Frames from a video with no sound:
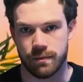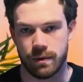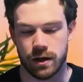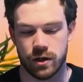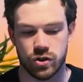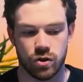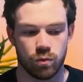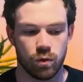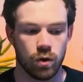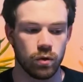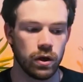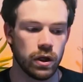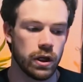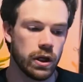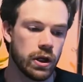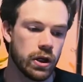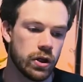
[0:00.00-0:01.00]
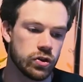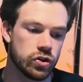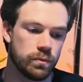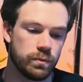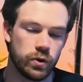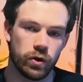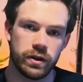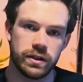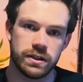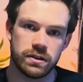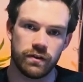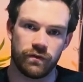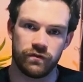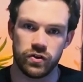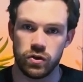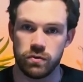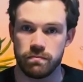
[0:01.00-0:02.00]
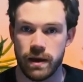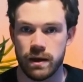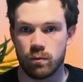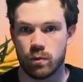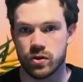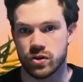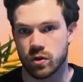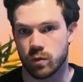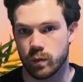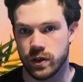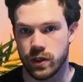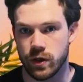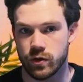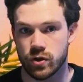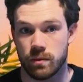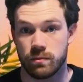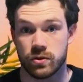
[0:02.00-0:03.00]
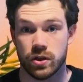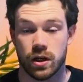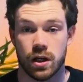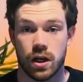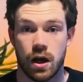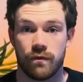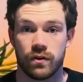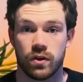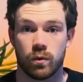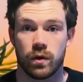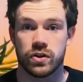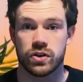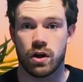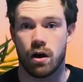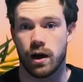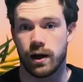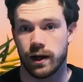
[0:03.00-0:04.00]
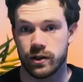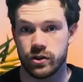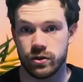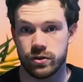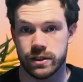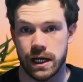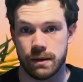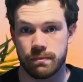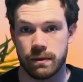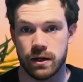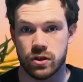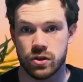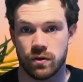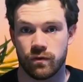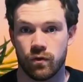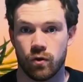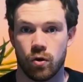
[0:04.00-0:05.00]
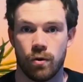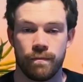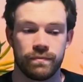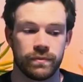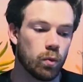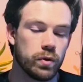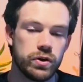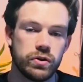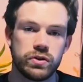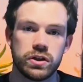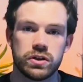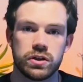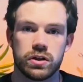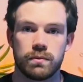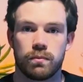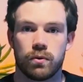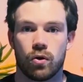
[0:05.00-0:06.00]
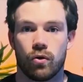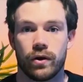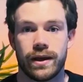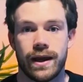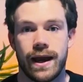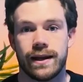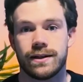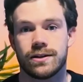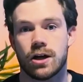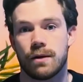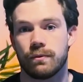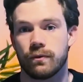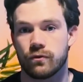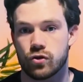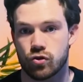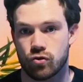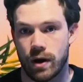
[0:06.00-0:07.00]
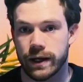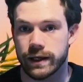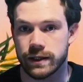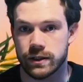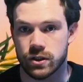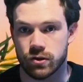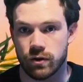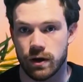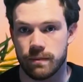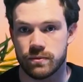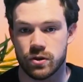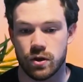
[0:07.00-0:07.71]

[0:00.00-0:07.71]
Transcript: Manager? Well, to be honest, there's a few main ones that we use, so I'm just going to cover the ones that I like to use Tag Manager for. We use it to deploy any type of tracking script.